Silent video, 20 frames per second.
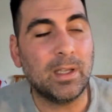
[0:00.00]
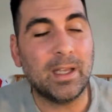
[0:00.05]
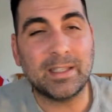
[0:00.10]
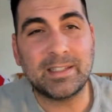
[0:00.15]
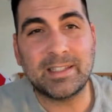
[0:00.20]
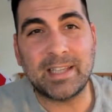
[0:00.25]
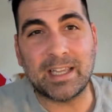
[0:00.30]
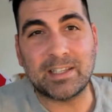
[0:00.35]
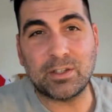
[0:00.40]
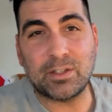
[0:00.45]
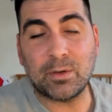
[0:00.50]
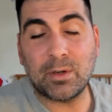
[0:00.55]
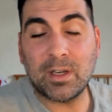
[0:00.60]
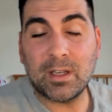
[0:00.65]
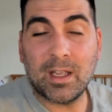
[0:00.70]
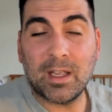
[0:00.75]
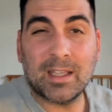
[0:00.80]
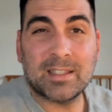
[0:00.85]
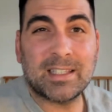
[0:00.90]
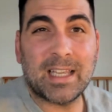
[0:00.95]

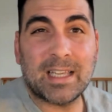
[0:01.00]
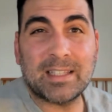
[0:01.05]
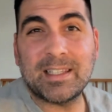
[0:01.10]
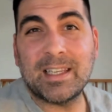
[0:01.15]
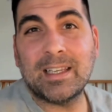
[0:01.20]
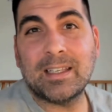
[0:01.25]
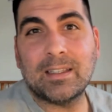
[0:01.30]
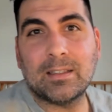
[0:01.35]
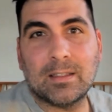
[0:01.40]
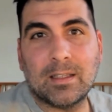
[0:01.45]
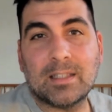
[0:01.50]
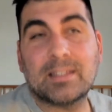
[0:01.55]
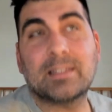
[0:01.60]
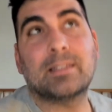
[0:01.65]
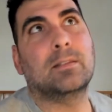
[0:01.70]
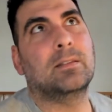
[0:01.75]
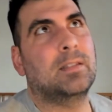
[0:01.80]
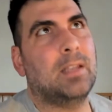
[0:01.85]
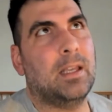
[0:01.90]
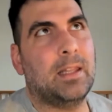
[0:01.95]
assessing
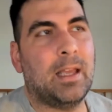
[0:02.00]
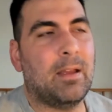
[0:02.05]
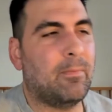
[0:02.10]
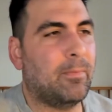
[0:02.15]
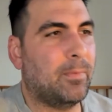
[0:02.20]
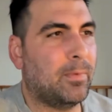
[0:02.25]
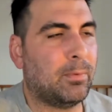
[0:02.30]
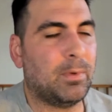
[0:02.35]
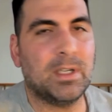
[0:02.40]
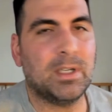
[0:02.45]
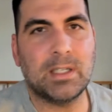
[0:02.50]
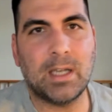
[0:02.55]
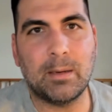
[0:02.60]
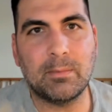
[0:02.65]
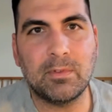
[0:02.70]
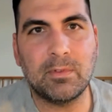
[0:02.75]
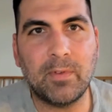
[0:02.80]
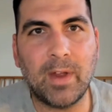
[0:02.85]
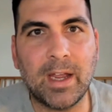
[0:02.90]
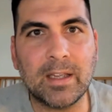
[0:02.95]
say that 3
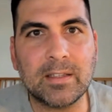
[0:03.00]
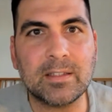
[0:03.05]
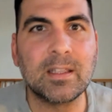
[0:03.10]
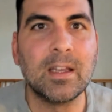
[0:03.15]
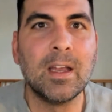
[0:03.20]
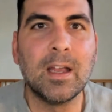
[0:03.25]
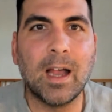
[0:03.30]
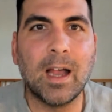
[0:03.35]
times fast,